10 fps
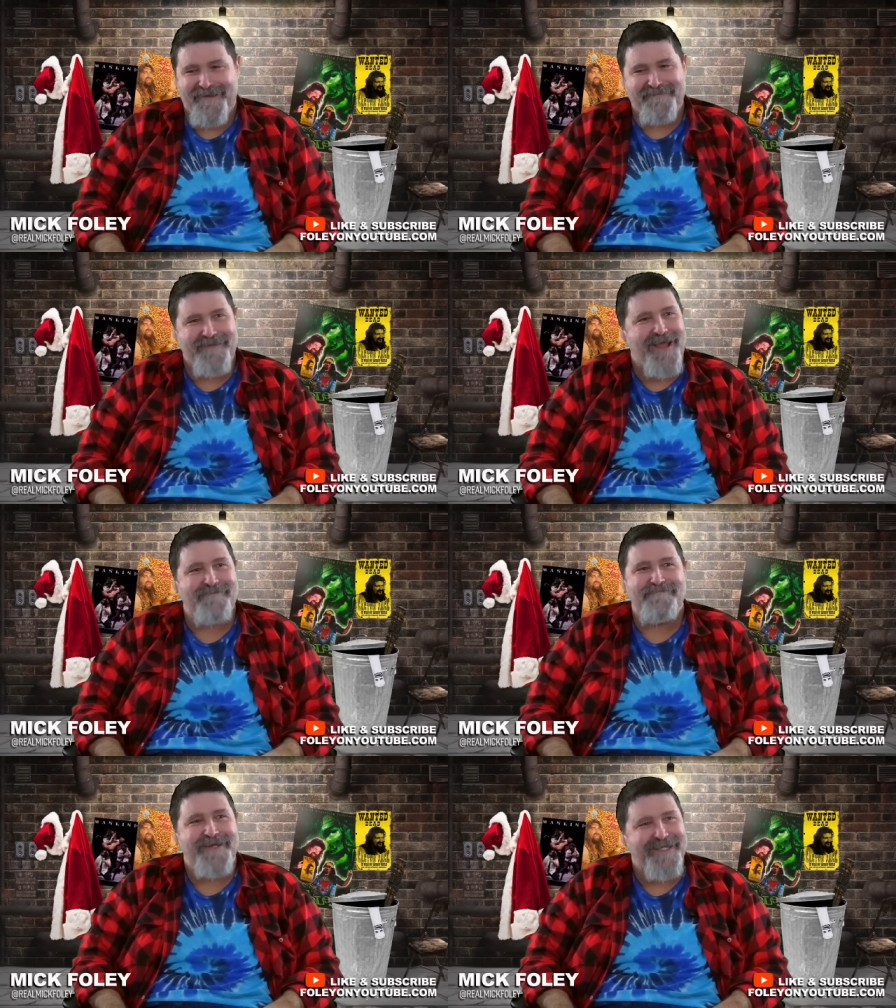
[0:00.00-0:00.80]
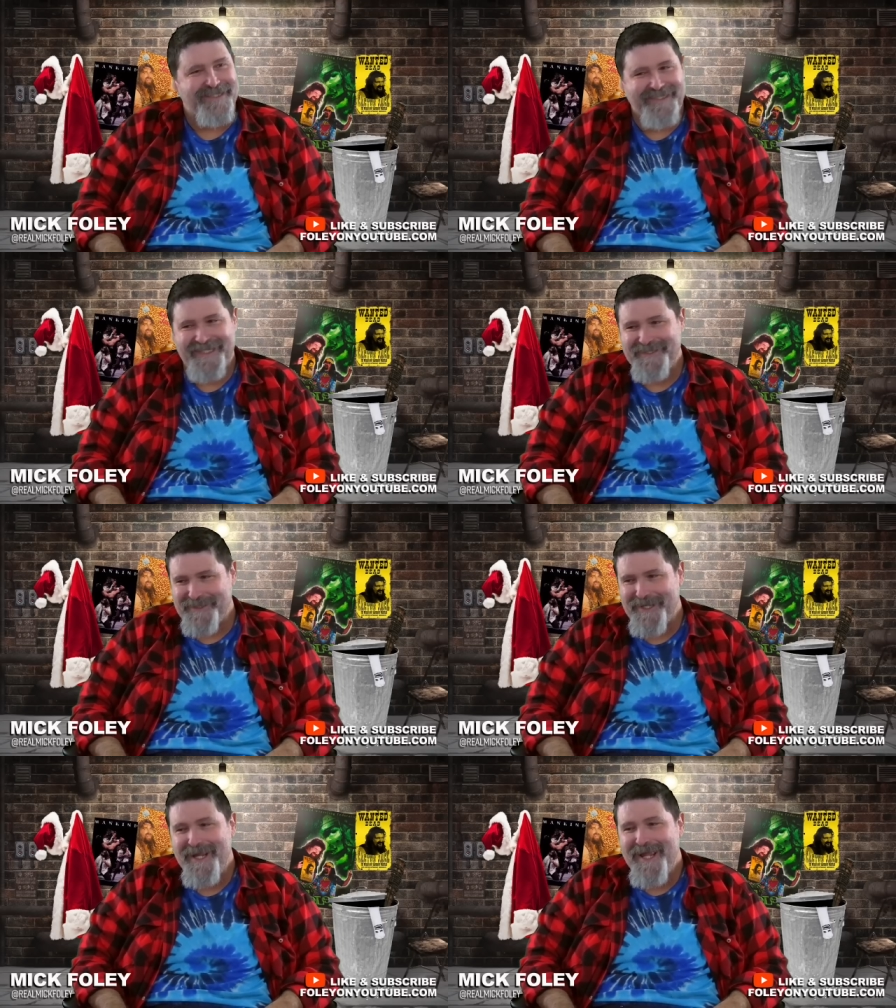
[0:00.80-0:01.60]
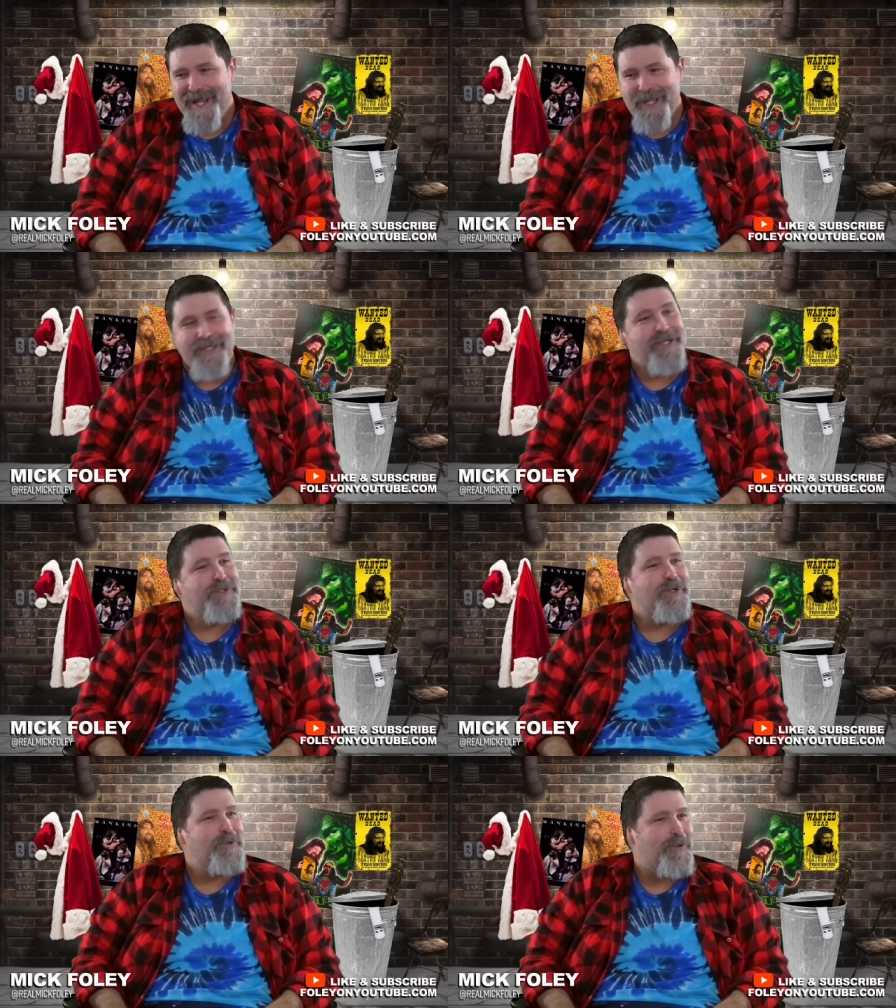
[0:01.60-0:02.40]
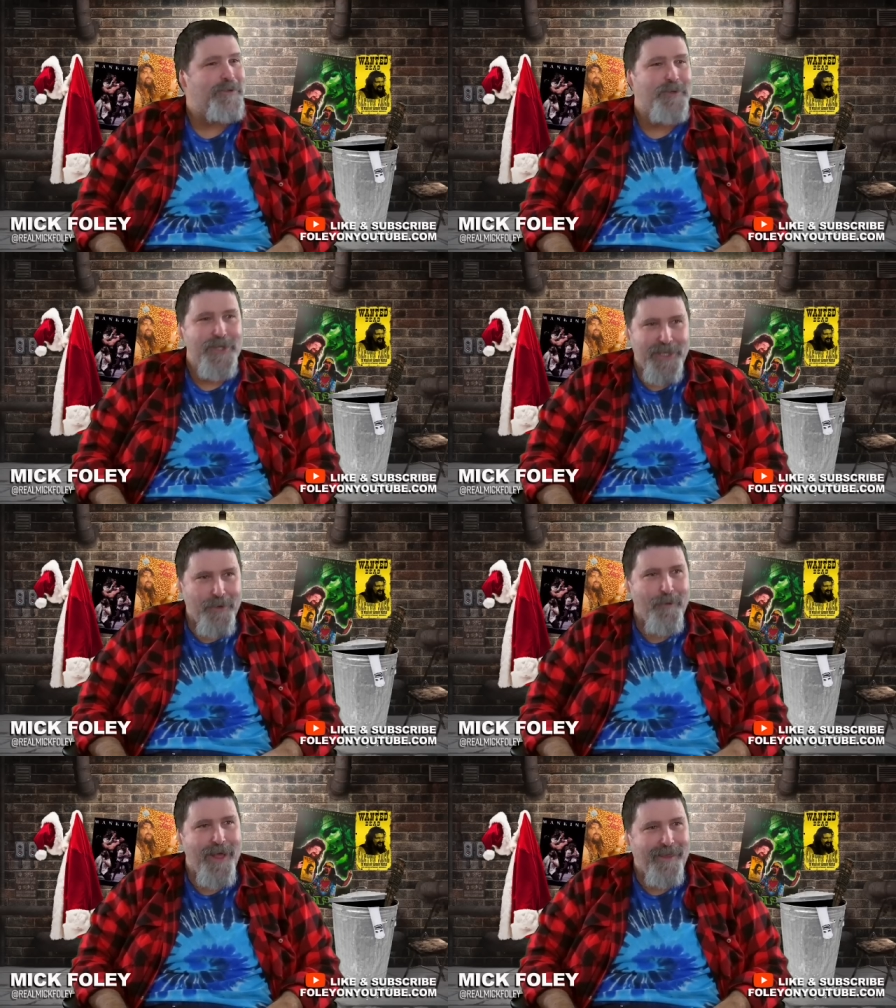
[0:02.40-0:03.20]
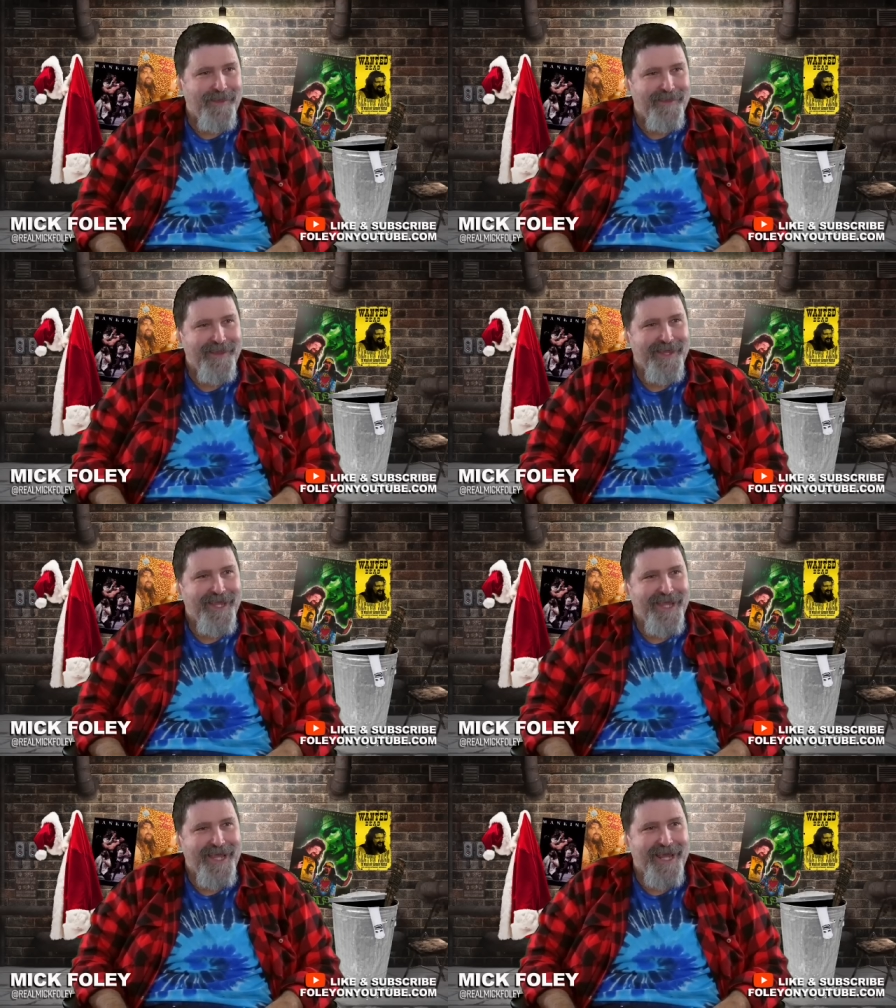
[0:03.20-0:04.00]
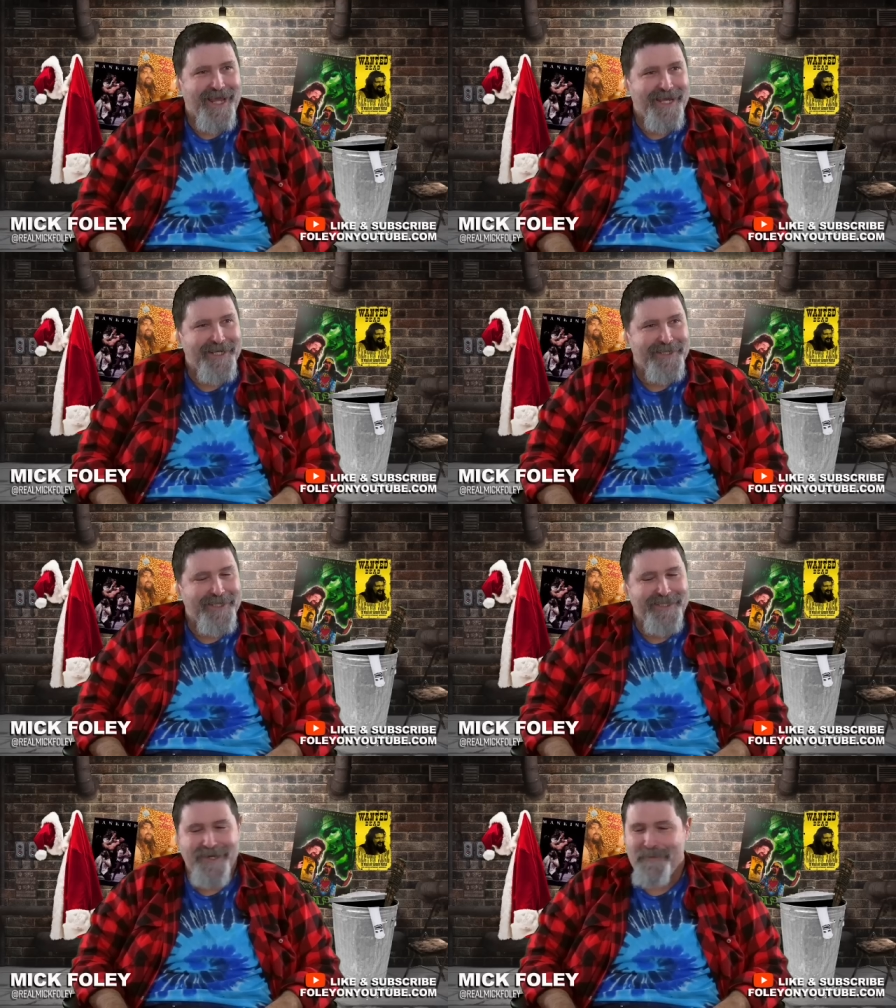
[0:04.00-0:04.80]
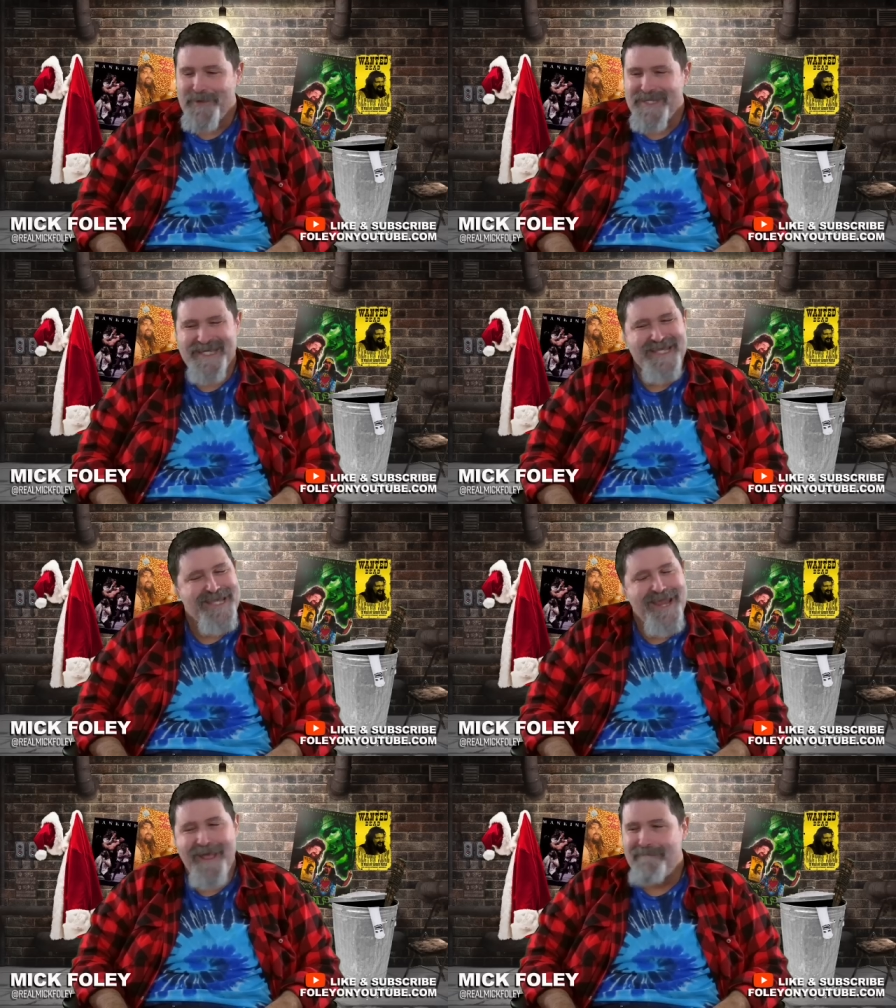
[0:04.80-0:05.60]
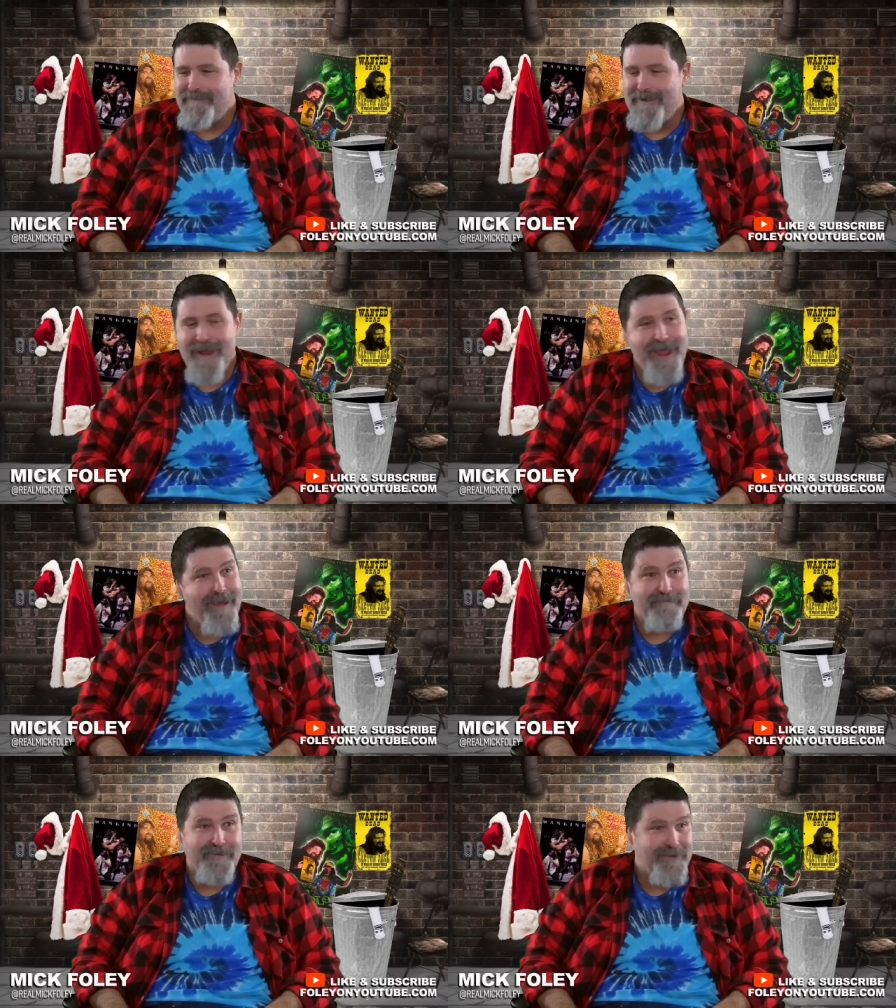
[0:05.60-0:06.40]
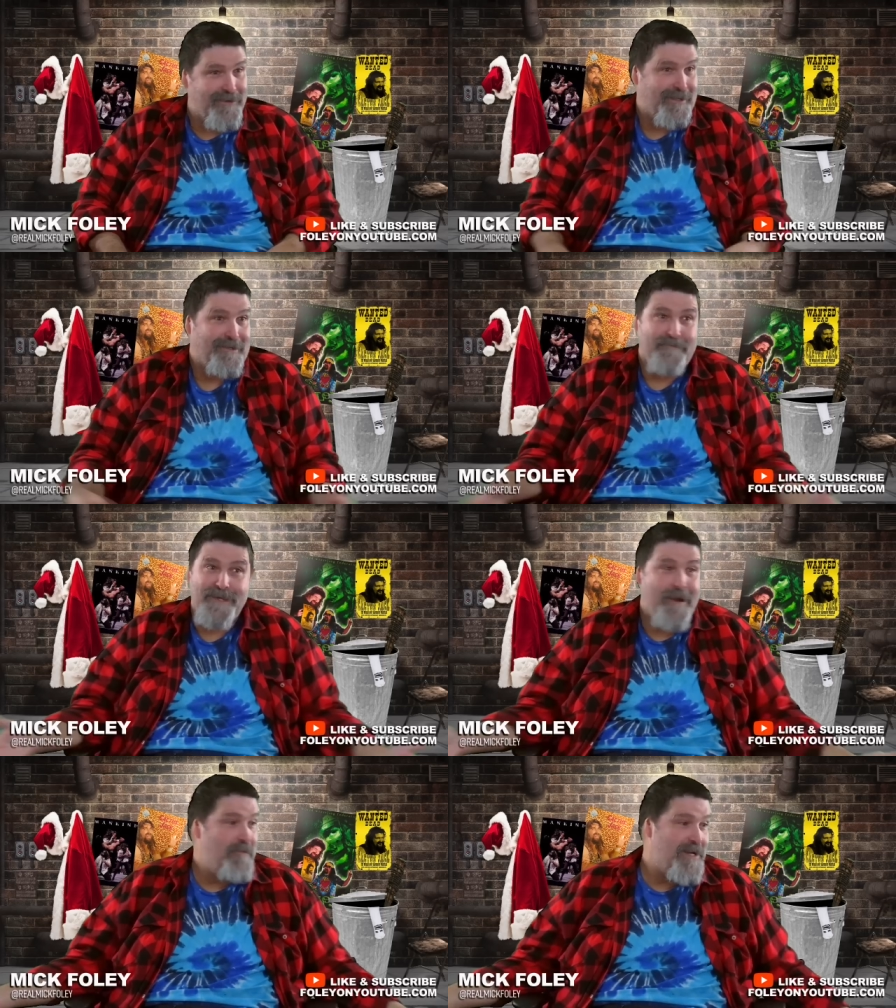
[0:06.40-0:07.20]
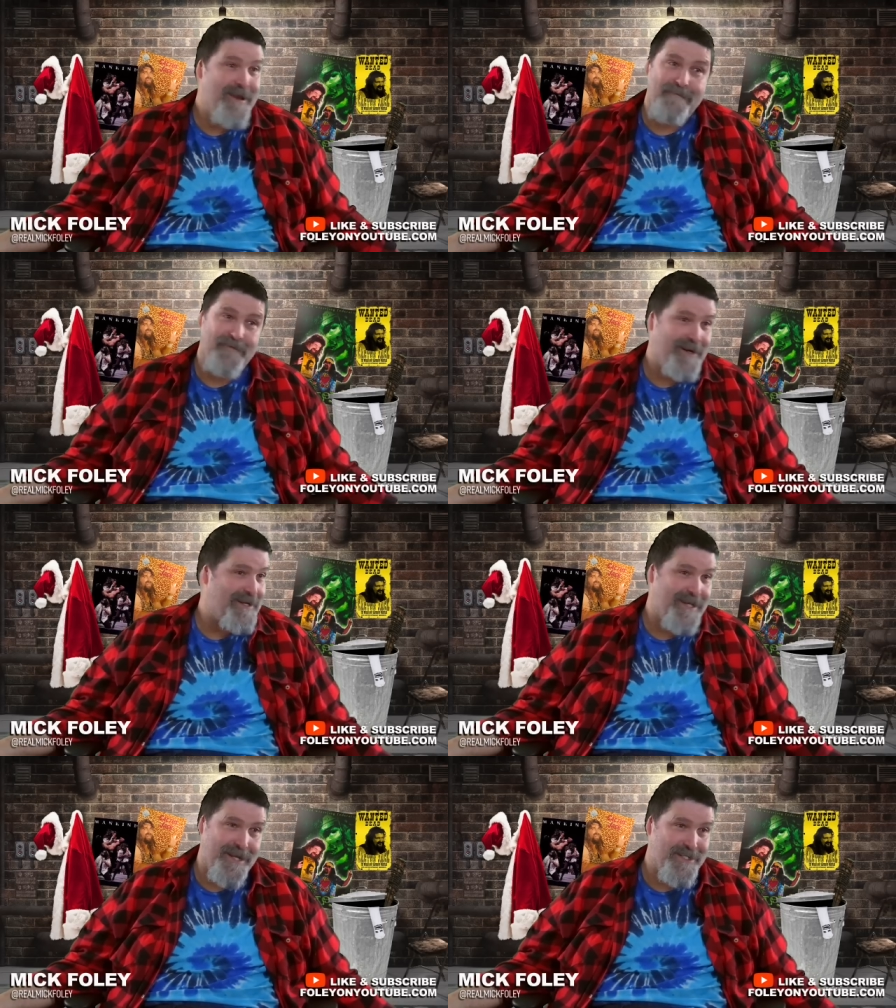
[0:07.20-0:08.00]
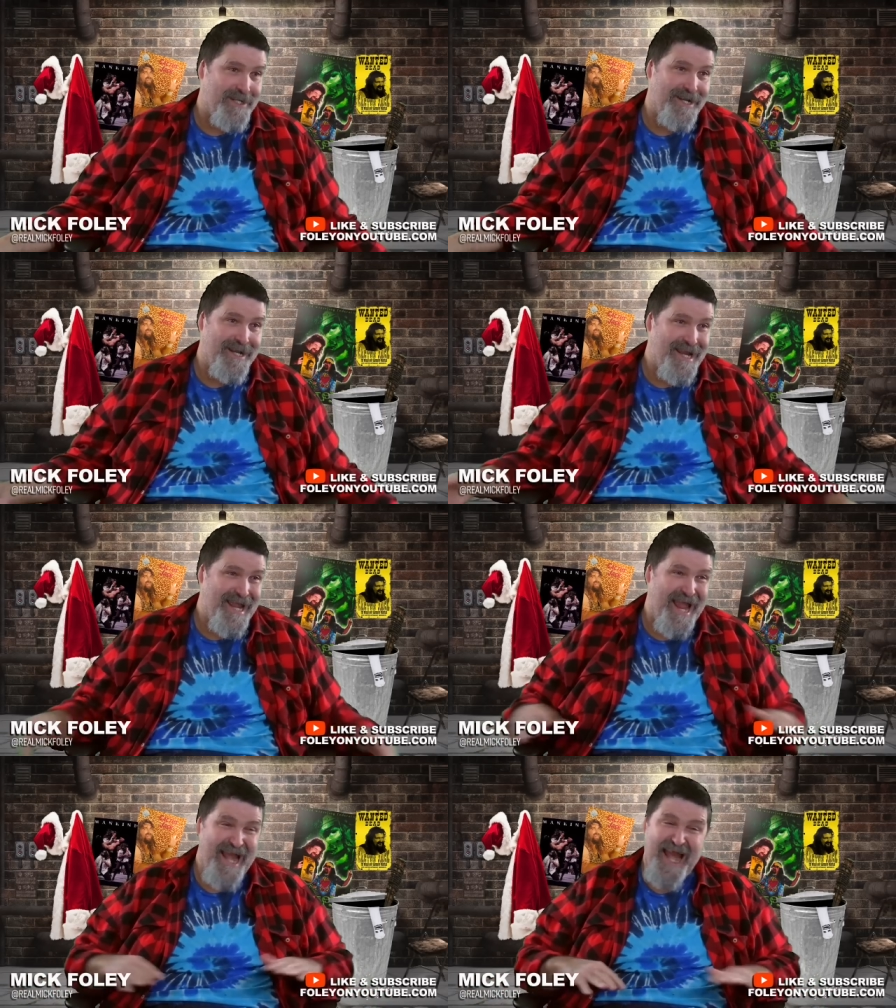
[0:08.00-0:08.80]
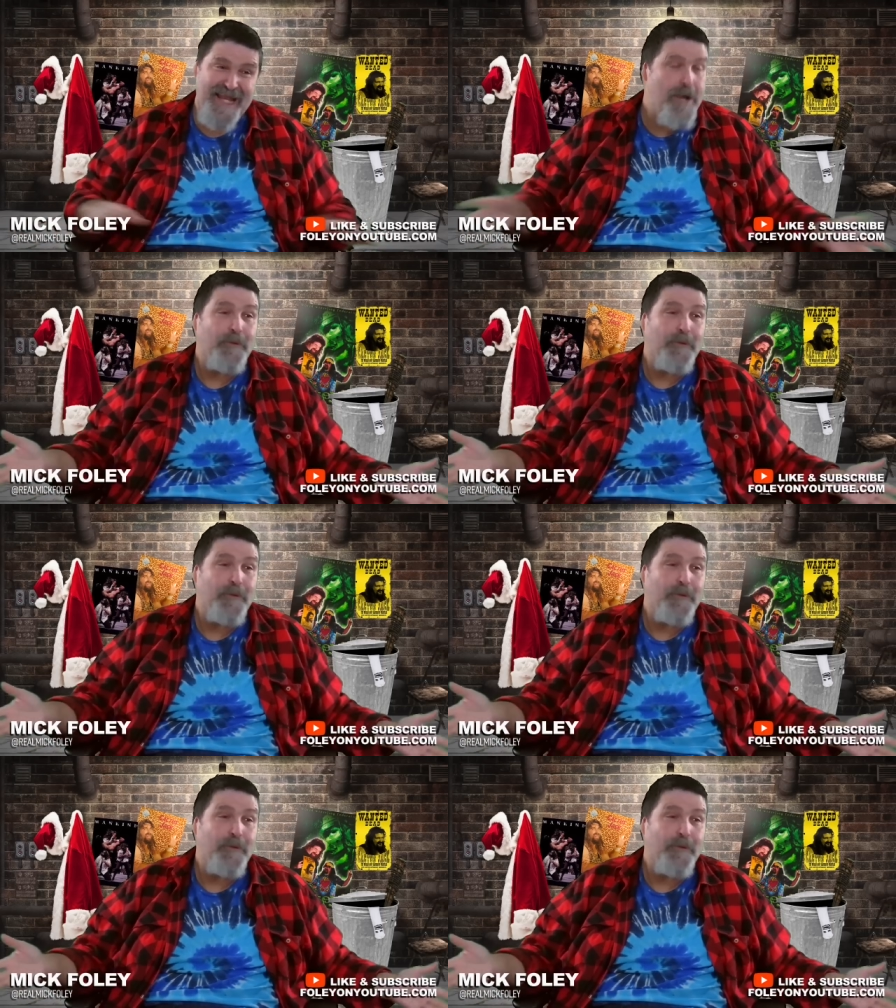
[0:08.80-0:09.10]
five minutes, things are things are going really well, and there was never ever there was never was never contention. And the only